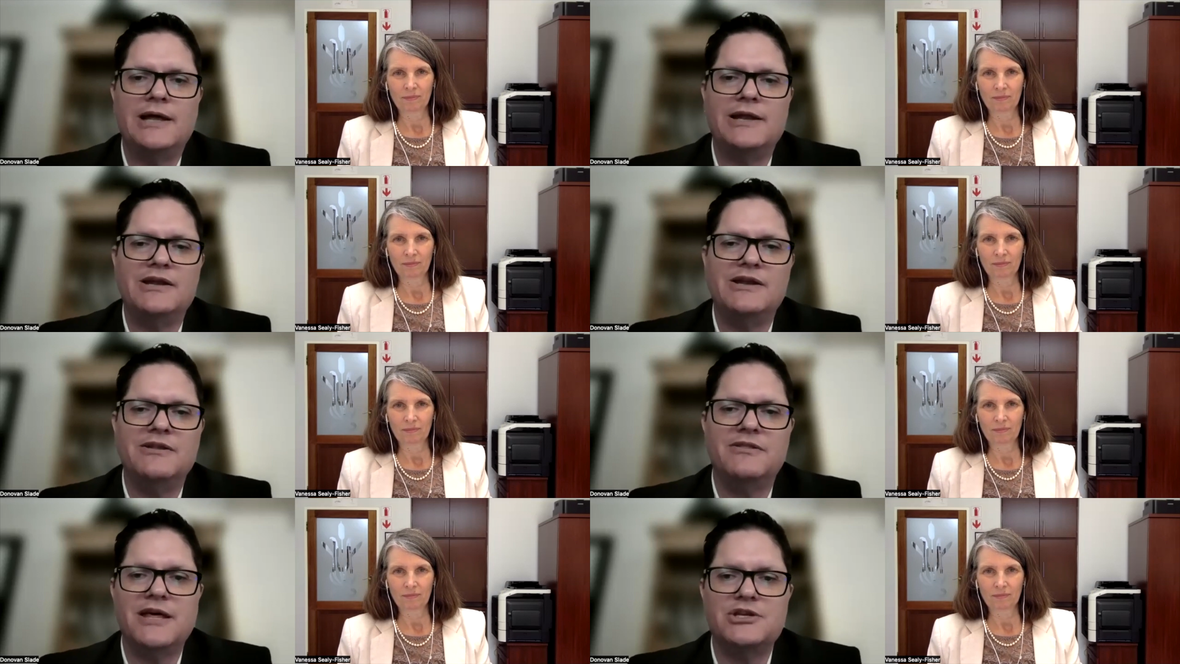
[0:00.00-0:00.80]
Speaker 1: and
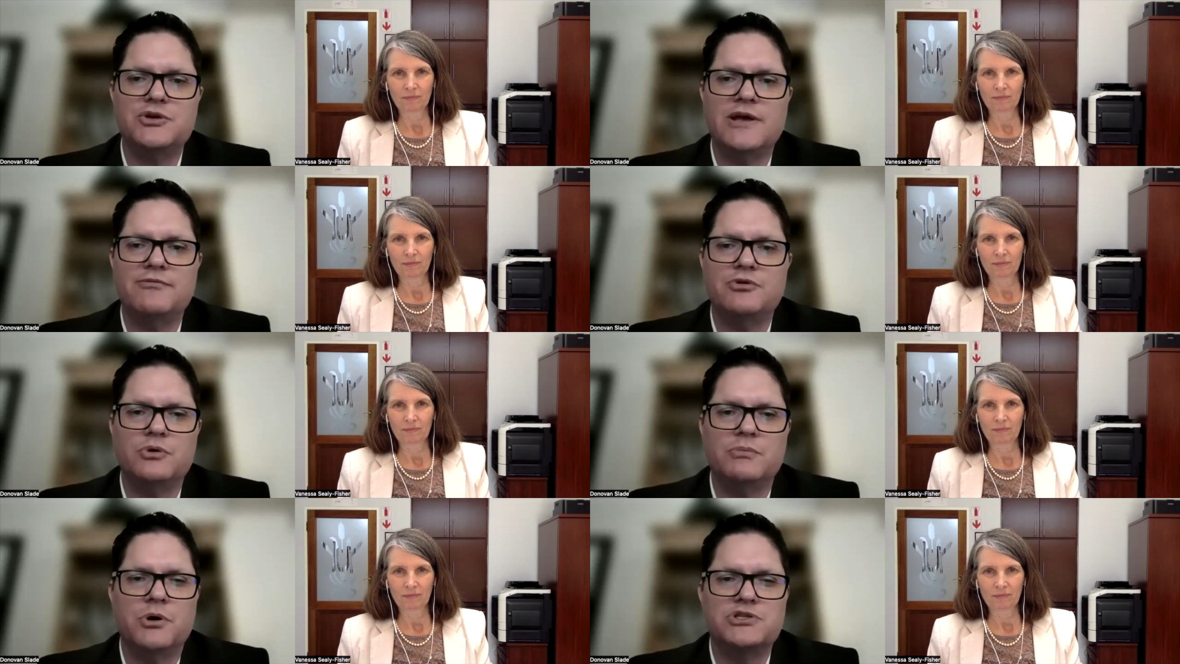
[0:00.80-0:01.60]
underneath that you have
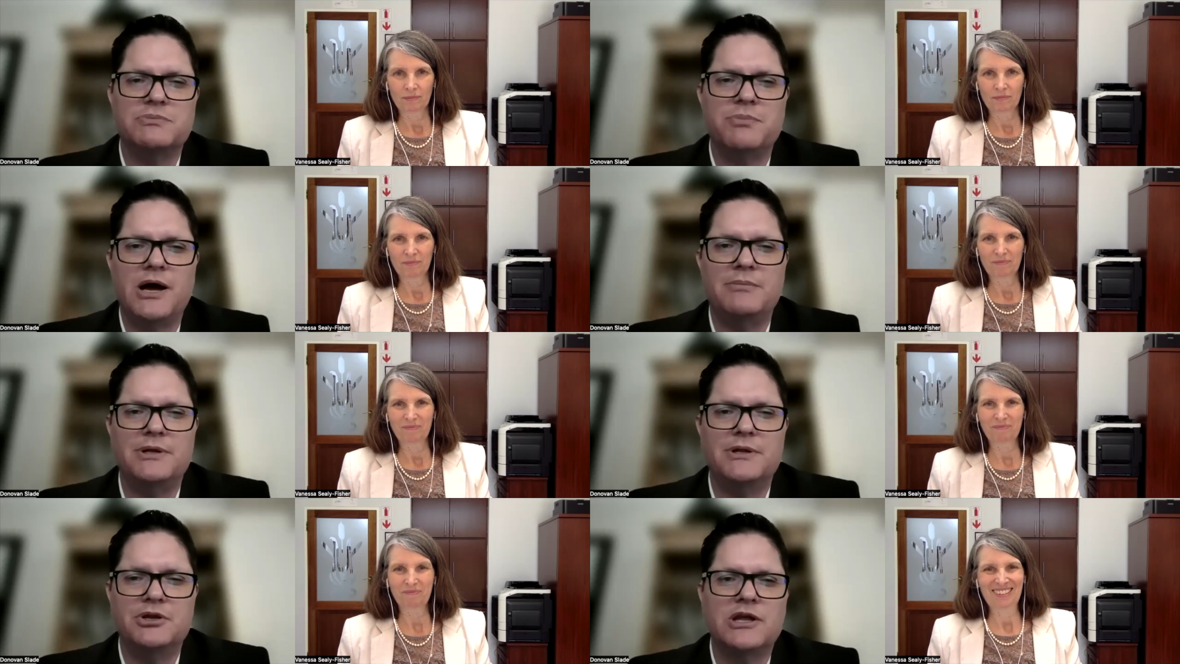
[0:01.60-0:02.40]
your epoxy
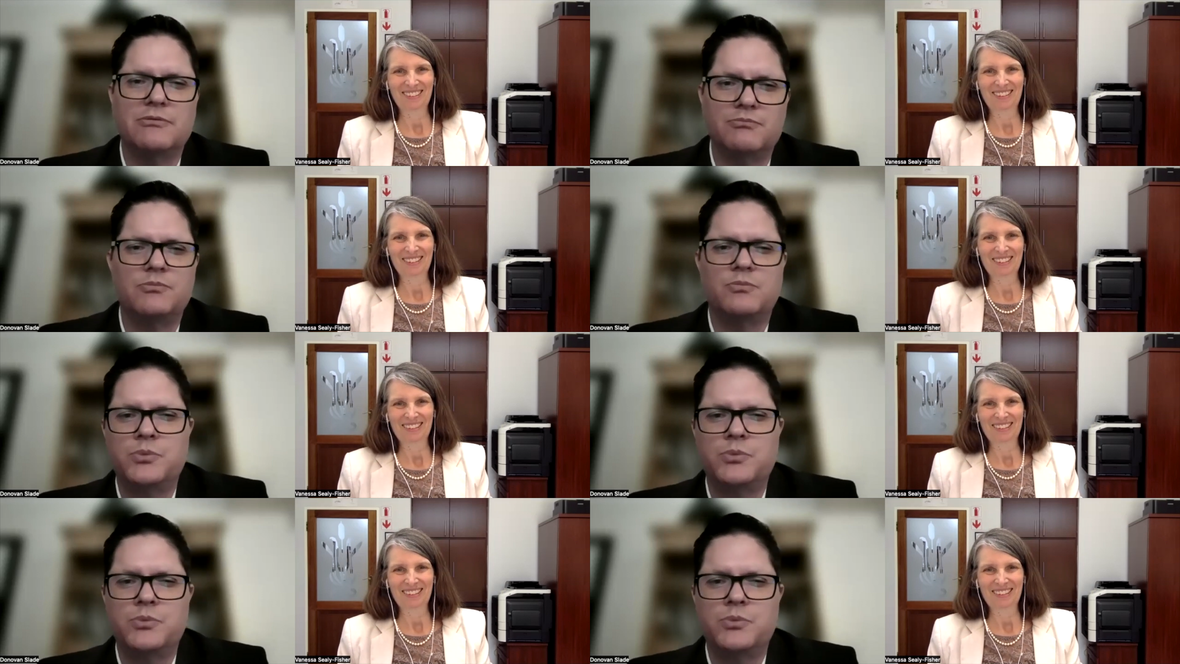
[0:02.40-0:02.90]
primer. You can